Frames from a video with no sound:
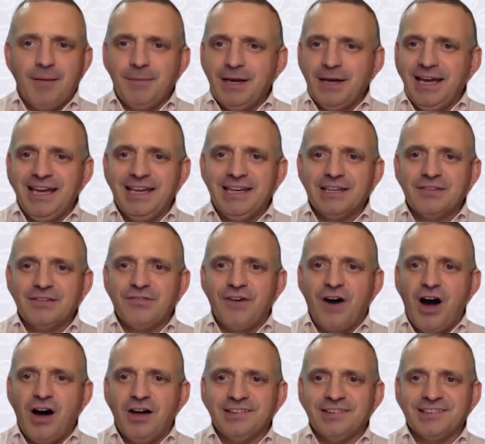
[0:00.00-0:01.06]
in
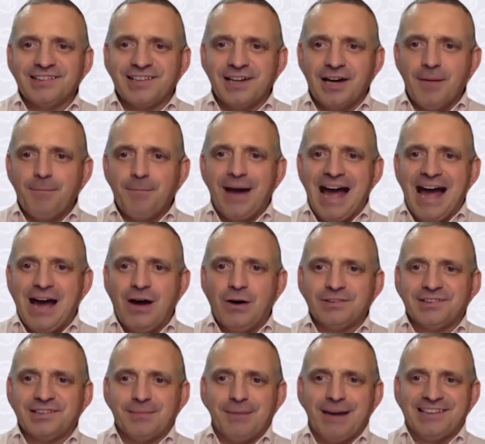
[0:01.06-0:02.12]
advance
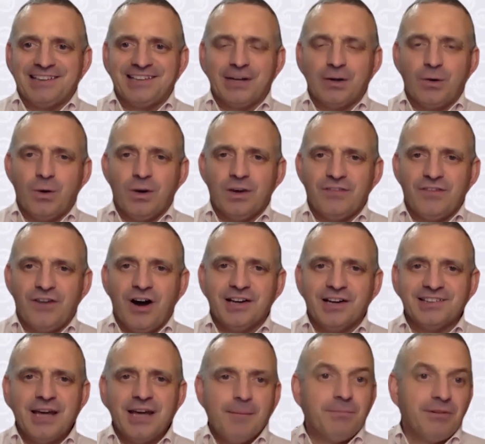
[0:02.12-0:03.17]
about semantic qualifiers
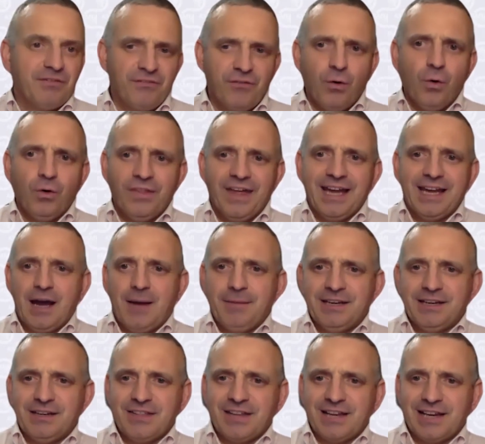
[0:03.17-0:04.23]
before they come
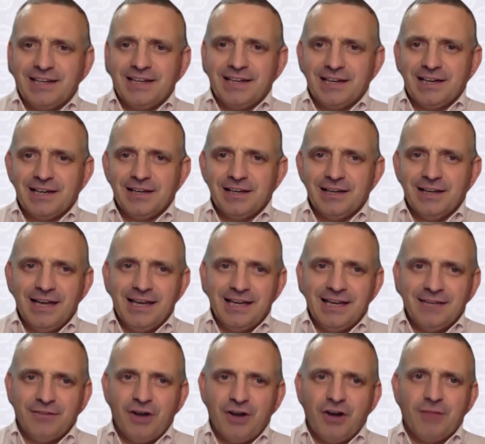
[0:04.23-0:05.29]
into the clinical
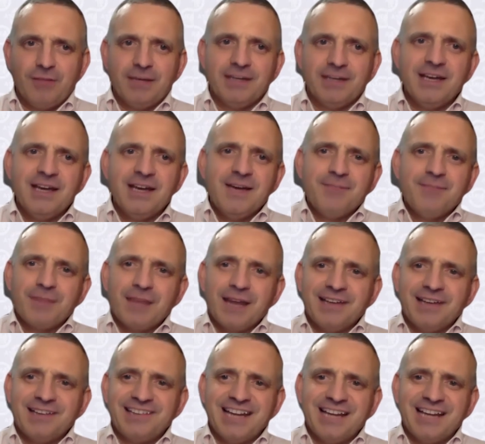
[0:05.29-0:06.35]
environment?
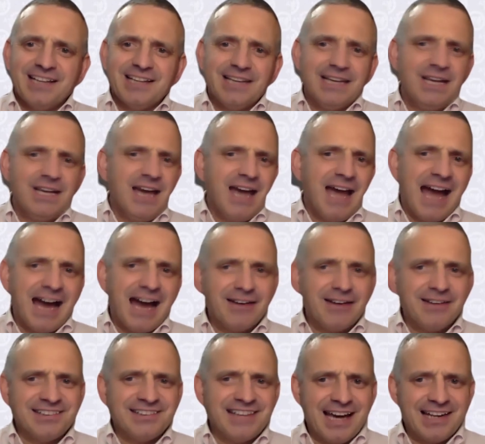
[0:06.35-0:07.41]
And secondly, how
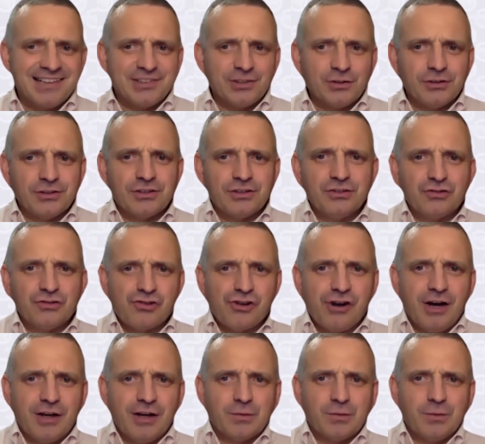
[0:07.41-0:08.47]
does that sort of
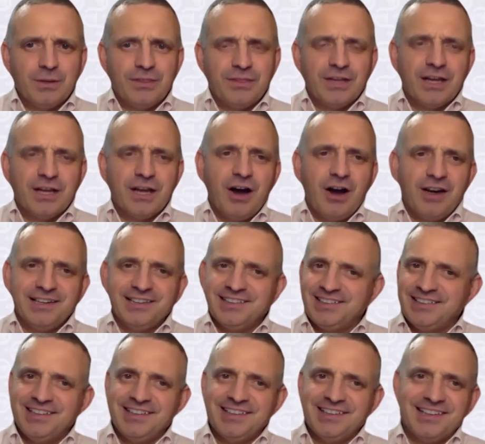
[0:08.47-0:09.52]
contrast with the guidance
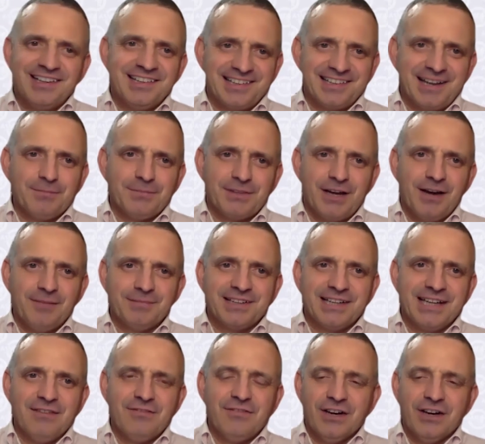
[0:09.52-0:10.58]
that is sometimes
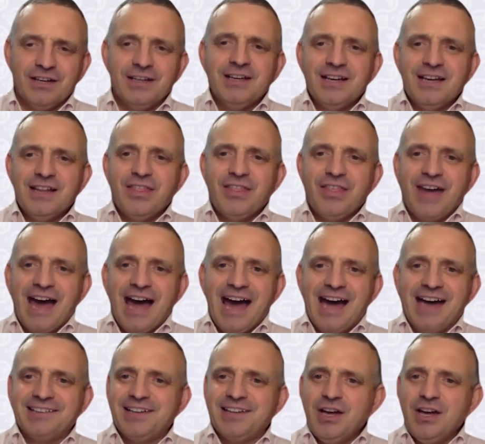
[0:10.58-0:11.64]
given that